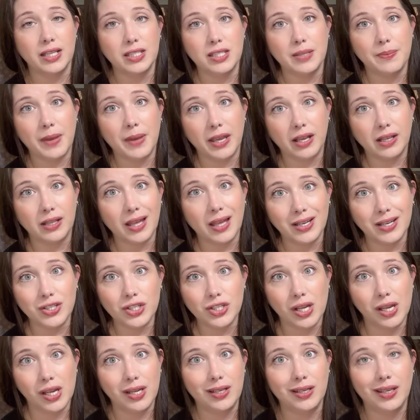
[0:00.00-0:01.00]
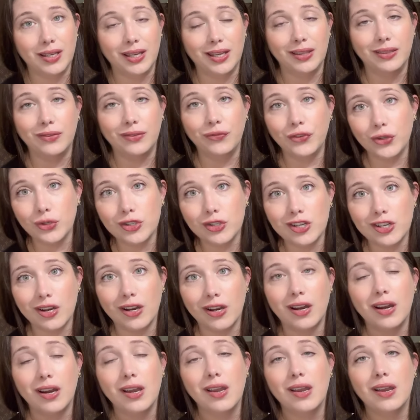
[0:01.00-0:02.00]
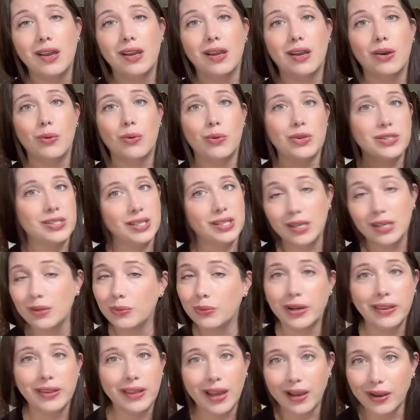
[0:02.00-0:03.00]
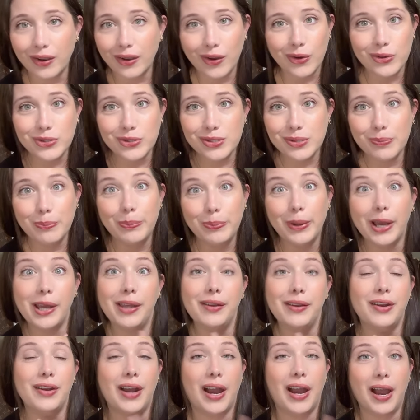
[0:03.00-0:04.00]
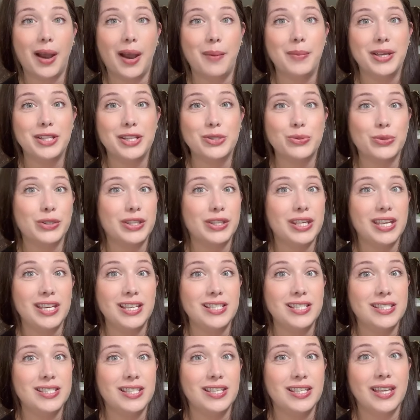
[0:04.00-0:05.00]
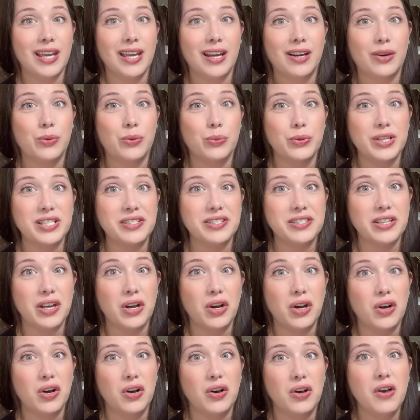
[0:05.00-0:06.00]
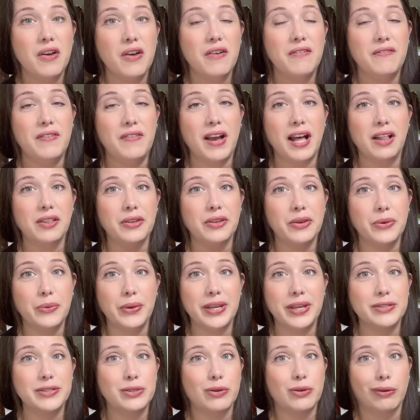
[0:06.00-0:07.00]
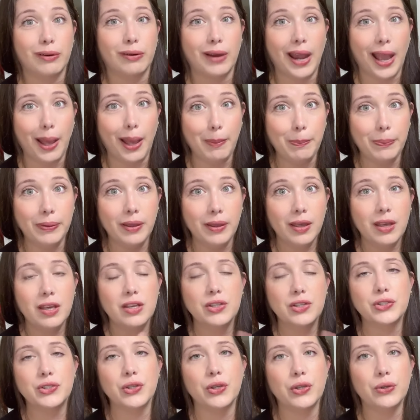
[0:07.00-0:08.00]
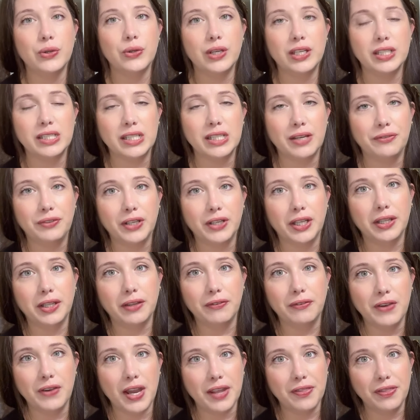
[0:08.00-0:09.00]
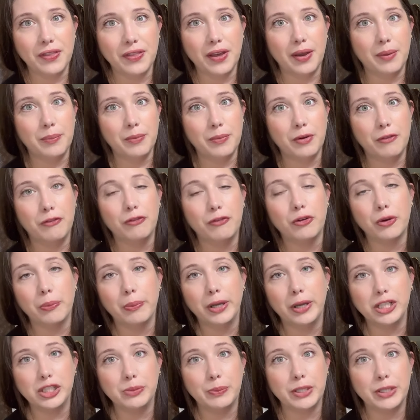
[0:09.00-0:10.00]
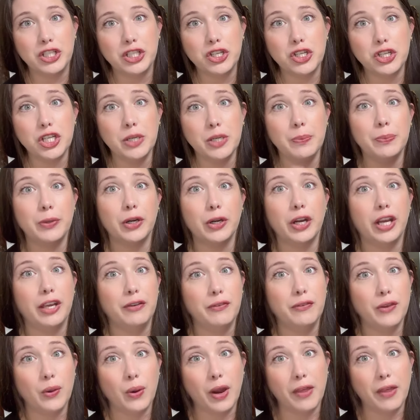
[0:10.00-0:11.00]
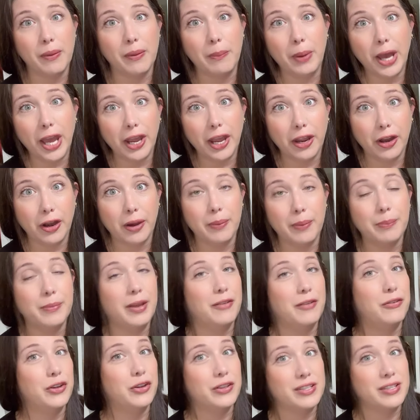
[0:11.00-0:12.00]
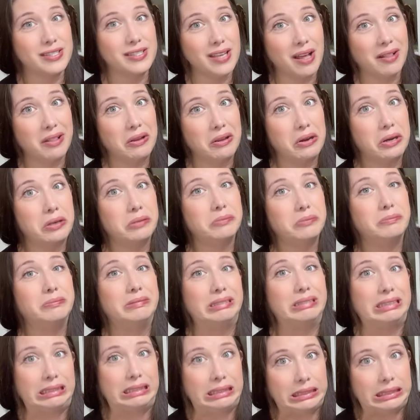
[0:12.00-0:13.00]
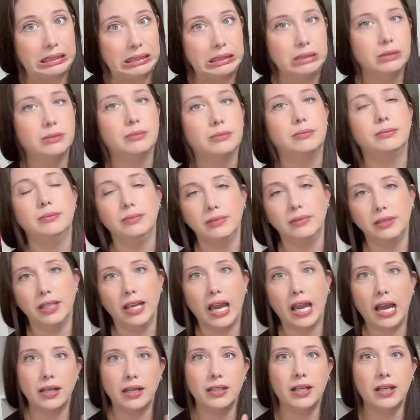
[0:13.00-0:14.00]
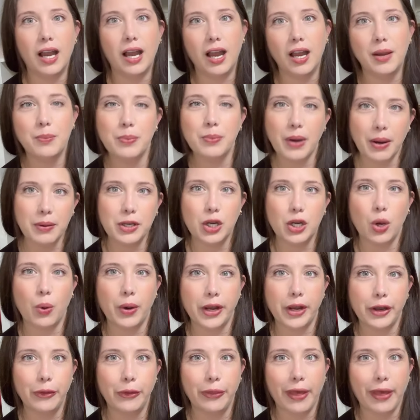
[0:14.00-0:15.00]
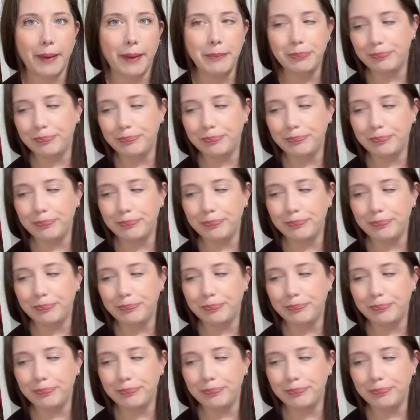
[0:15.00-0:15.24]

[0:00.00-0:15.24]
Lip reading: into my collection in the future. We'll see where that goes. But it's really easy there. Resale value is crap, so you can definitely find them for much, much cheaper if you are the buyer. If you're the seller, I probably don't want to do that.